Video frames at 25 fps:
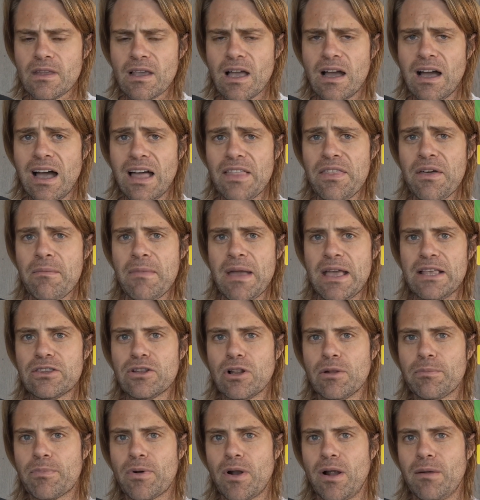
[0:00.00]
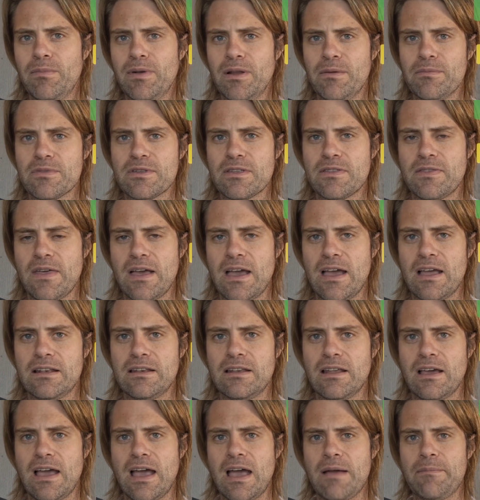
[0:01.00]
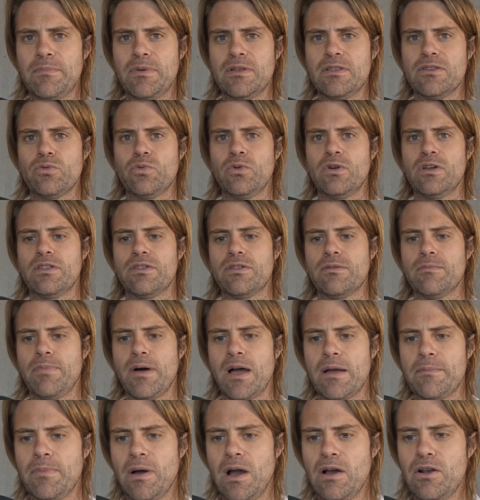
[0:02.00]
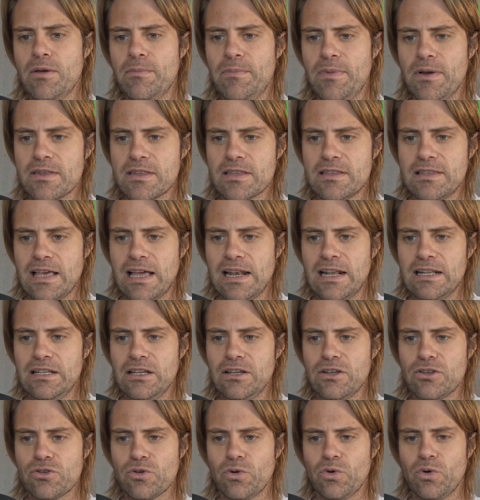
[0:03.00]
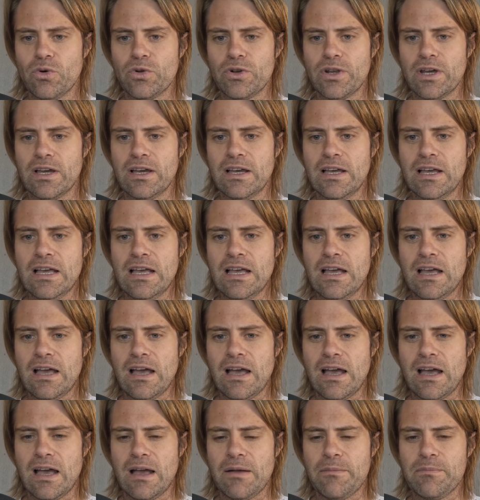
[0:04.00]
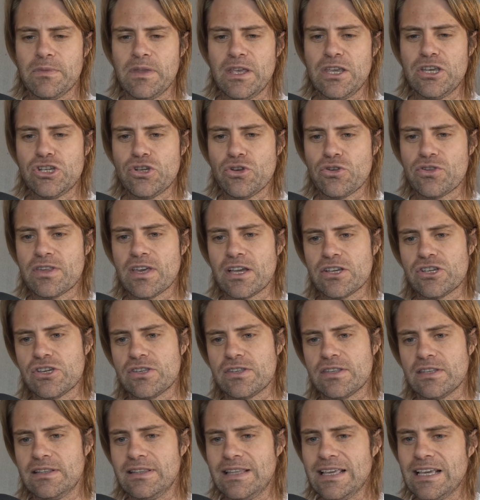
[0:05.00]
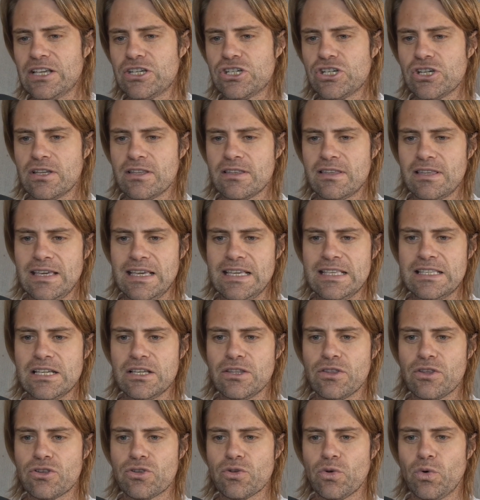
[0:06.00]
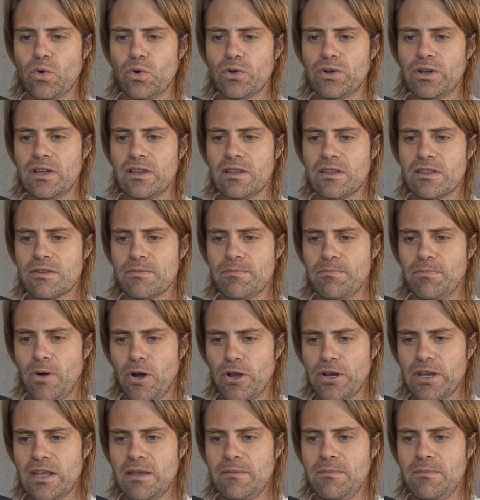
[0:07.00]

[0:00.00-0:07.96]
other mental problems that happens with bipolar personality disorder, issues such as addictions, eating disorders, body